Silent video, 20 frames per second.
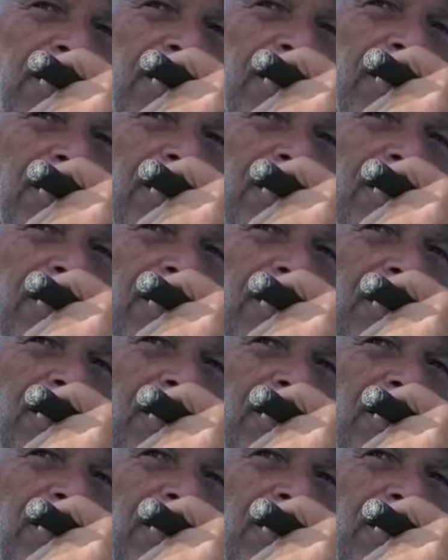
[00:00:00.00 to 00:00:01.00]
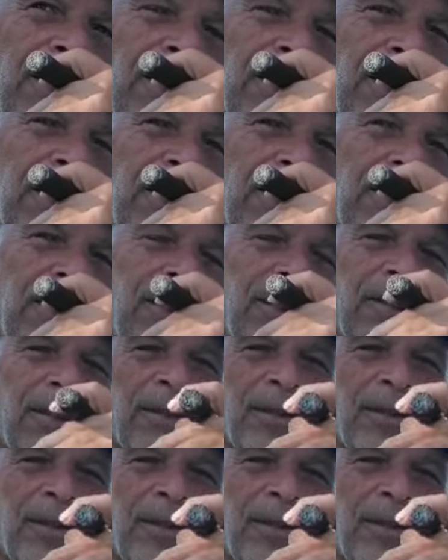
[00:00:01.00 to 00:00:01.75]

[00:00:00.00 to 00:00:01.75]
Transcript: No one is speaking in this clip.